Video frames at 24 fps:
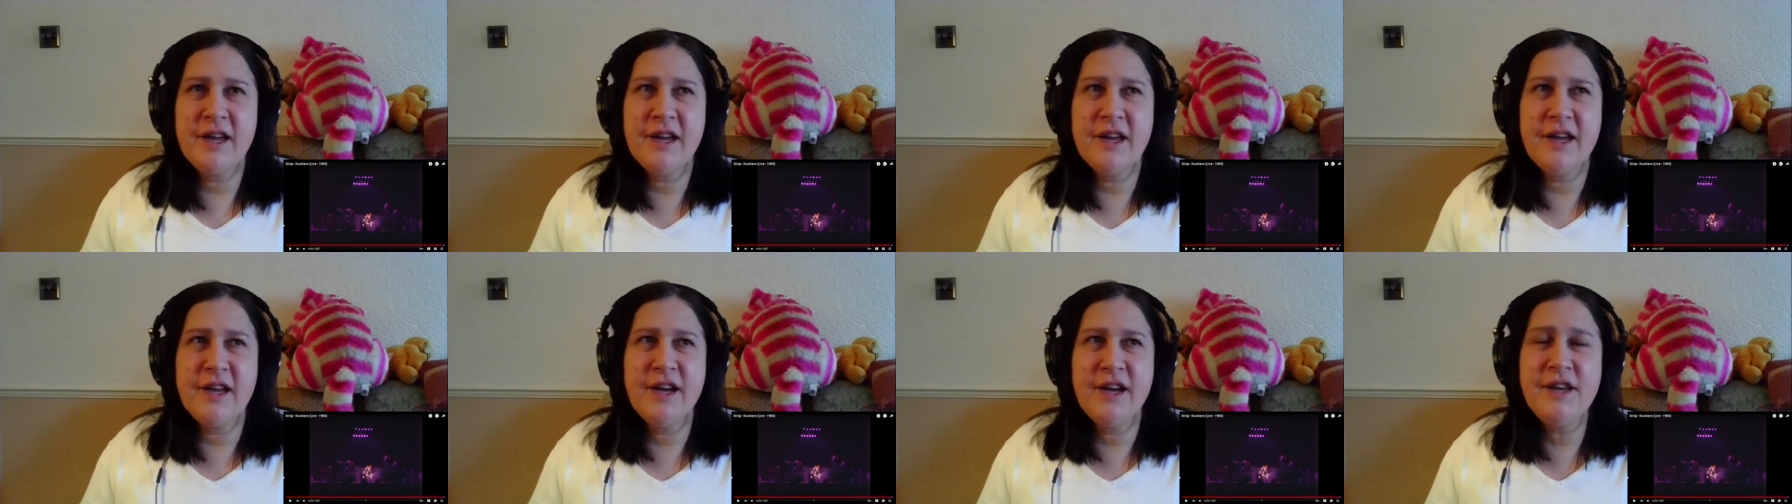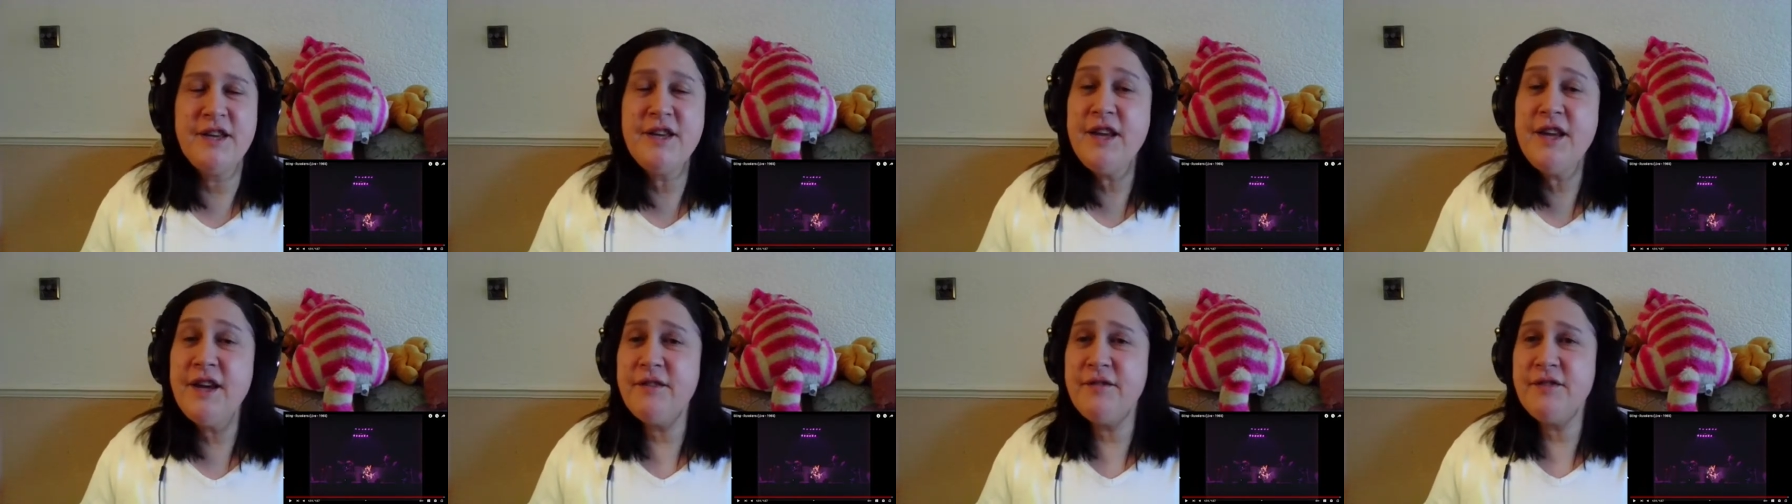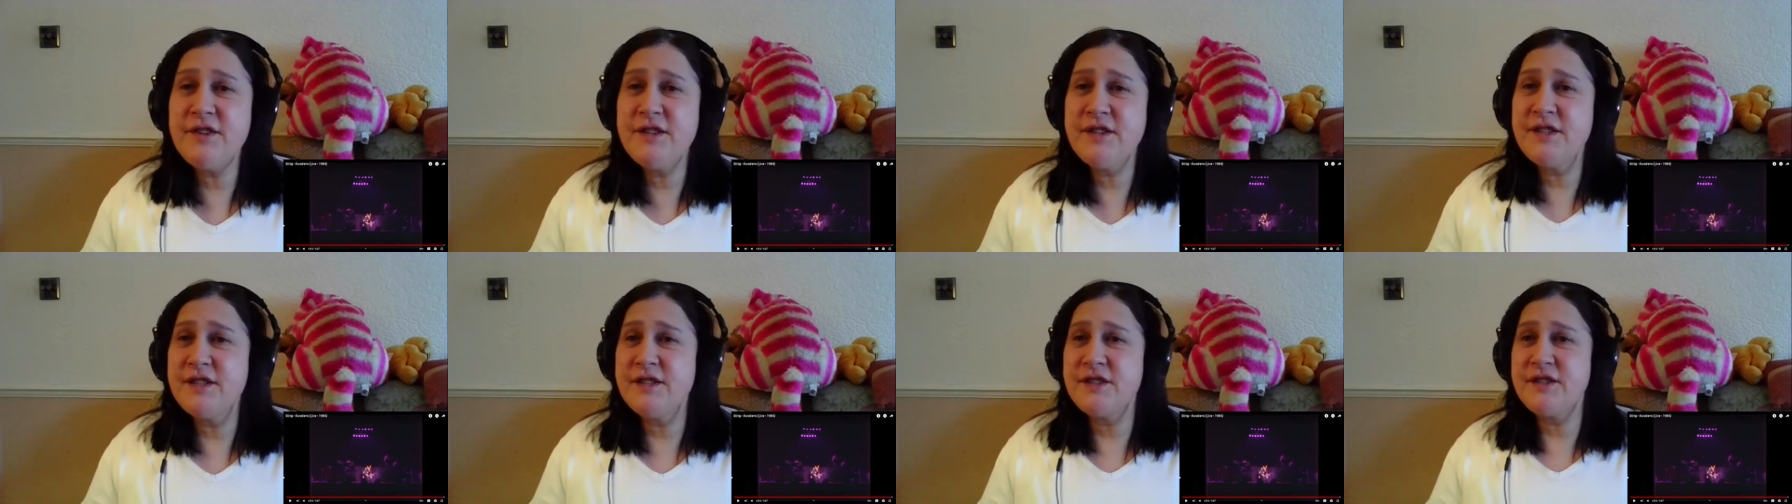and yeah,
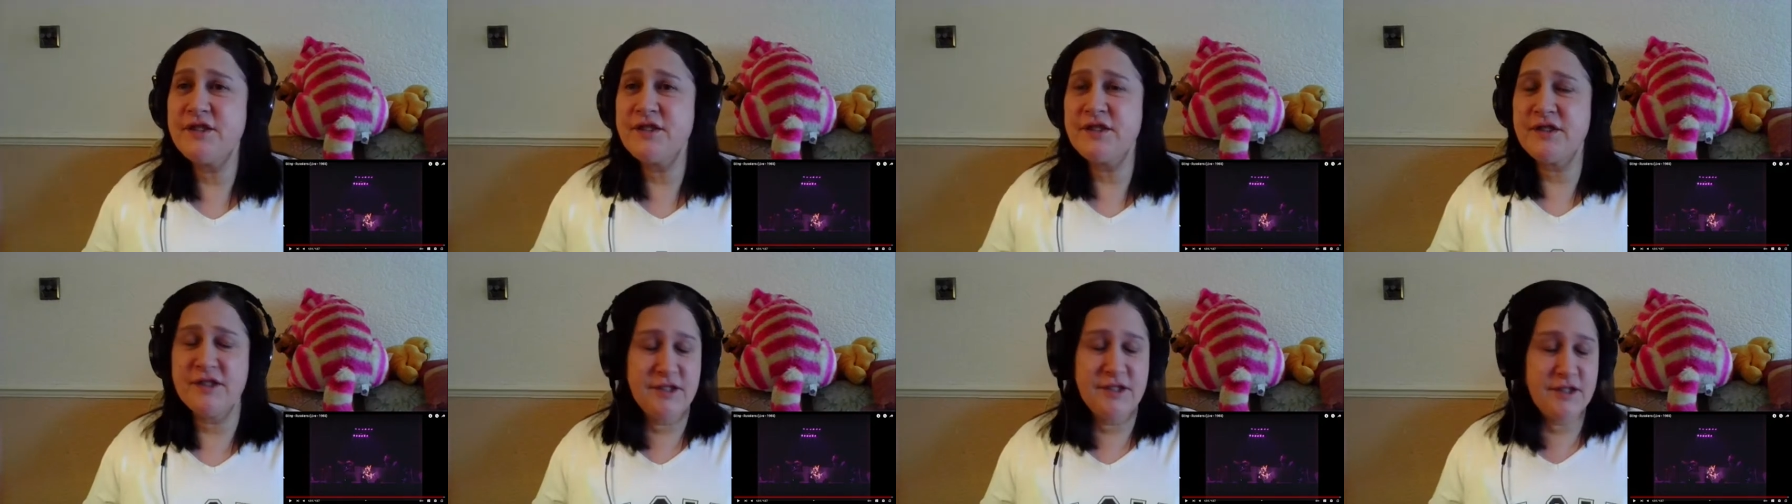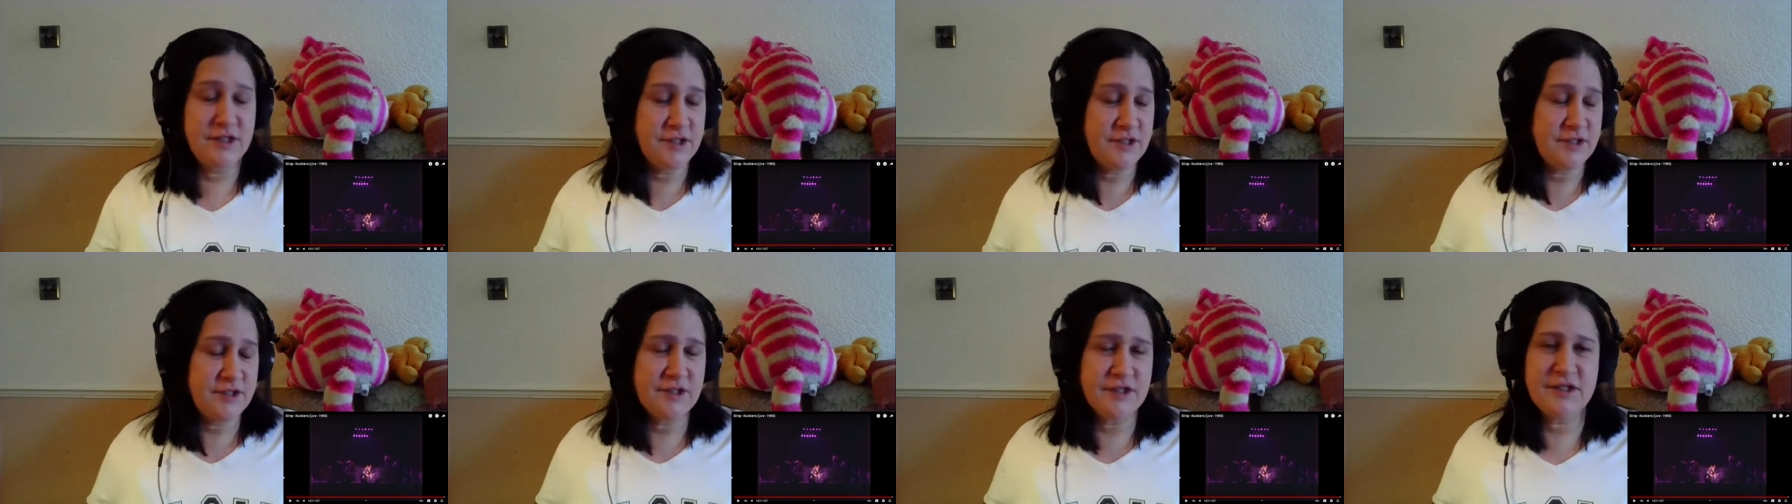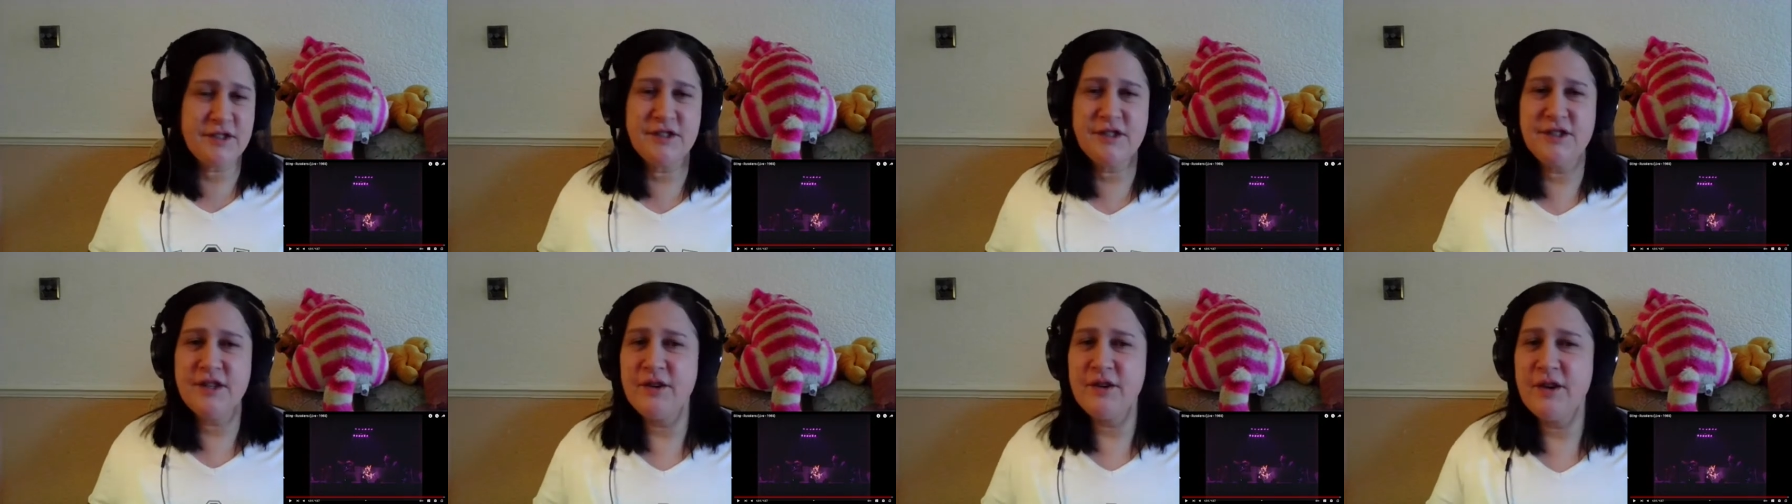this is just this is just
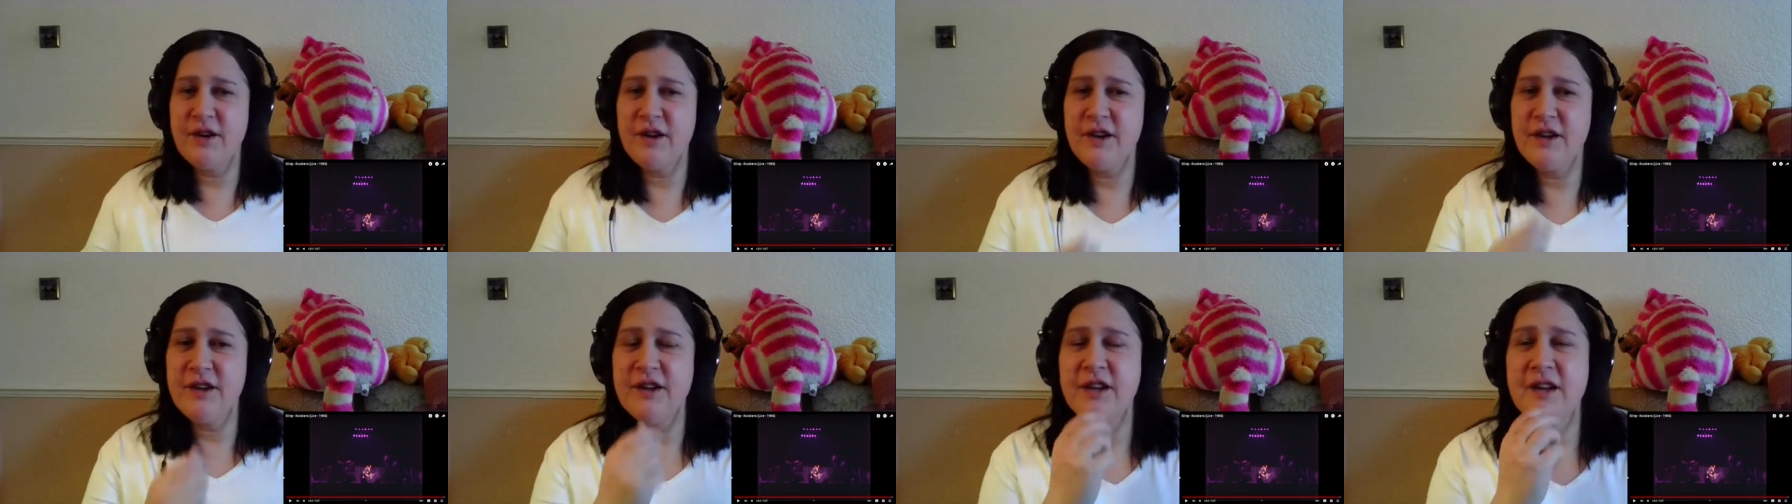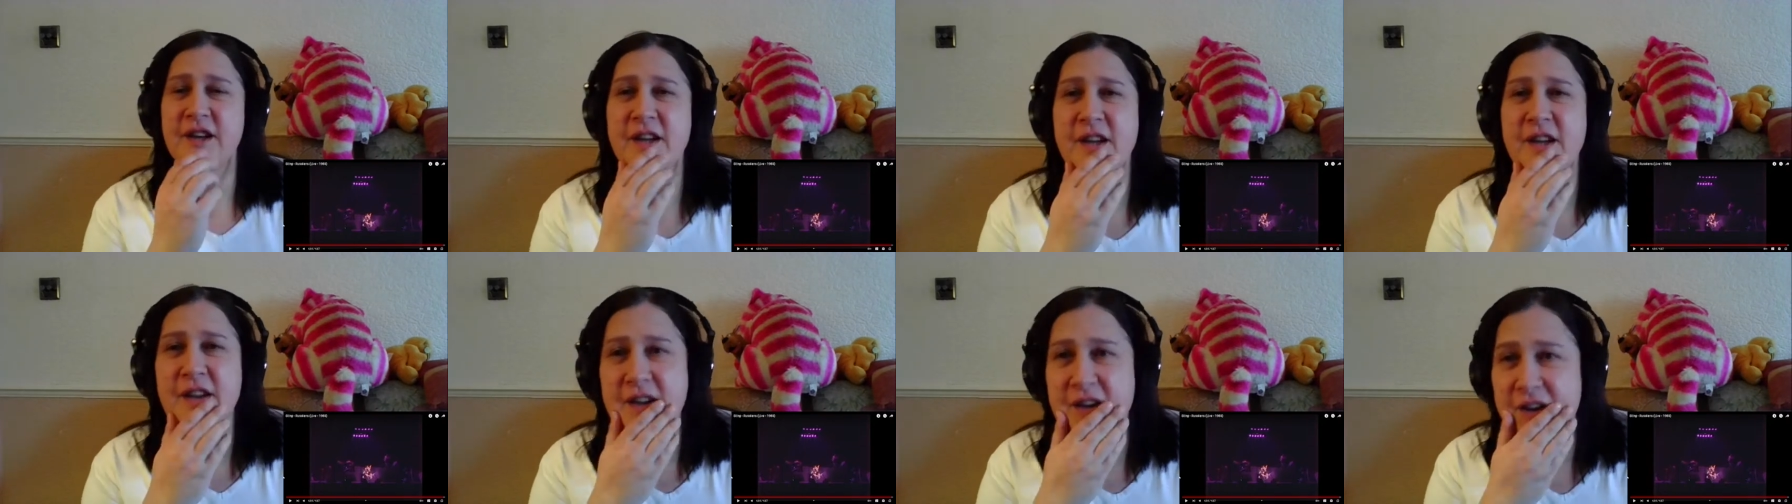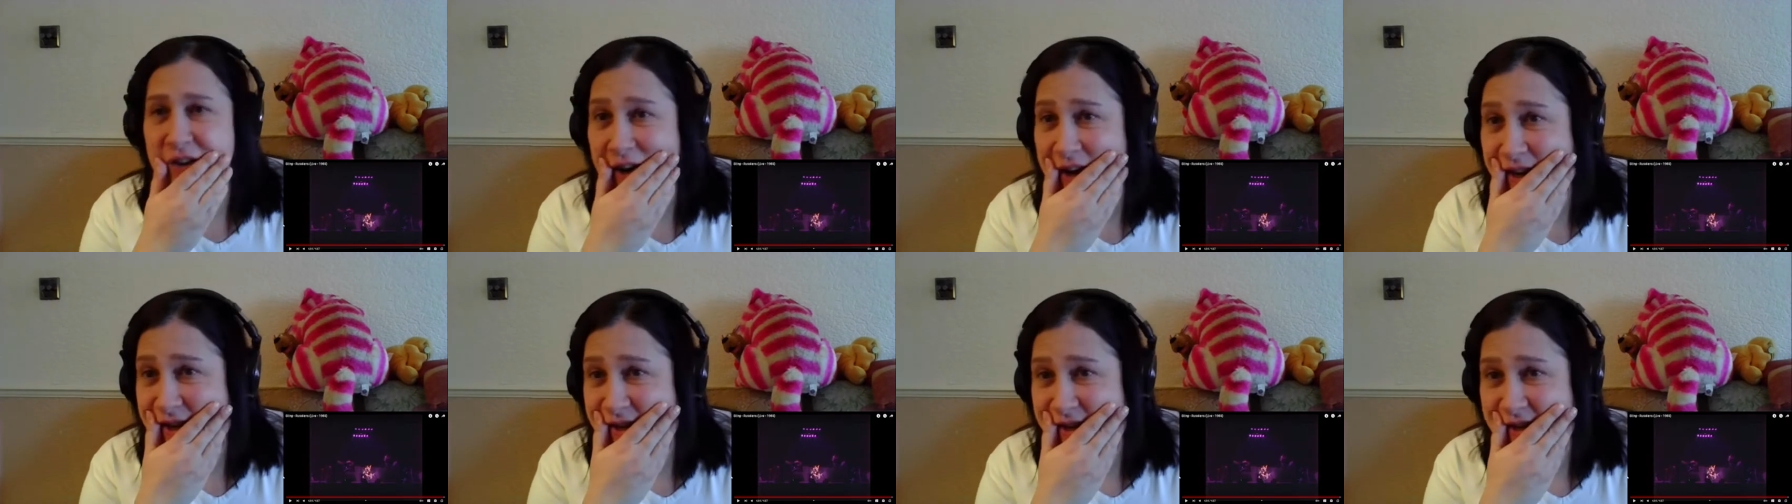you know uh,
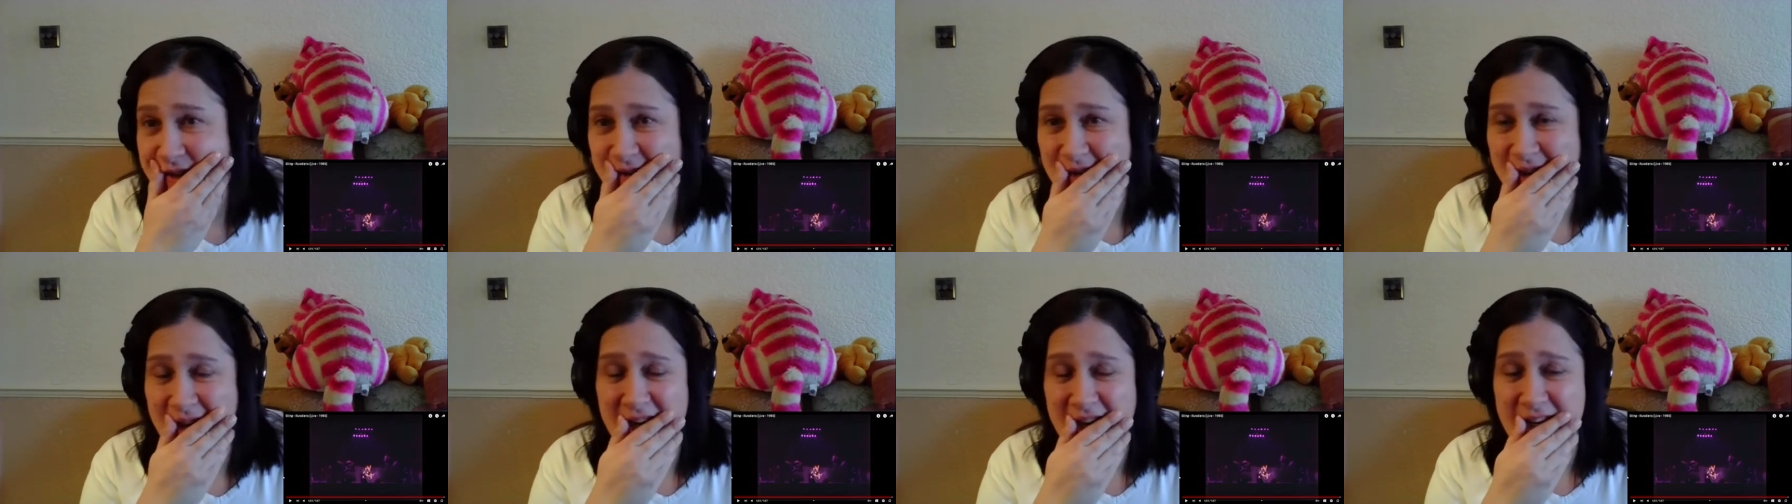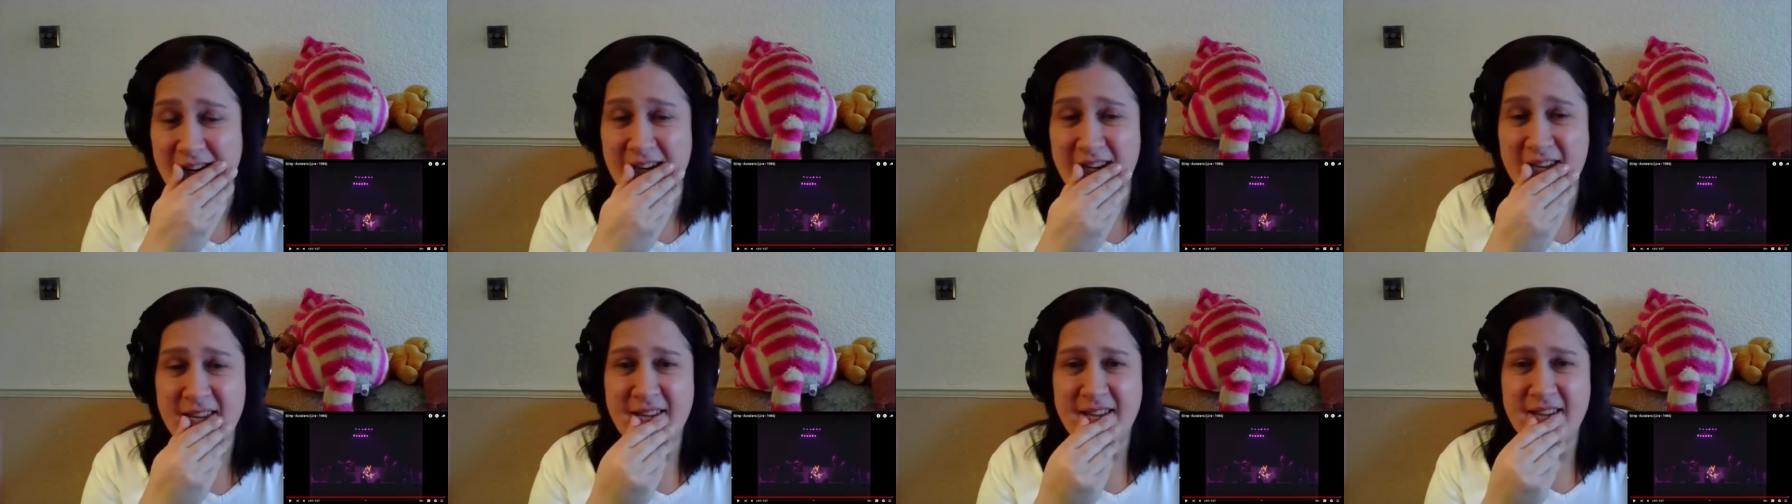crazy really.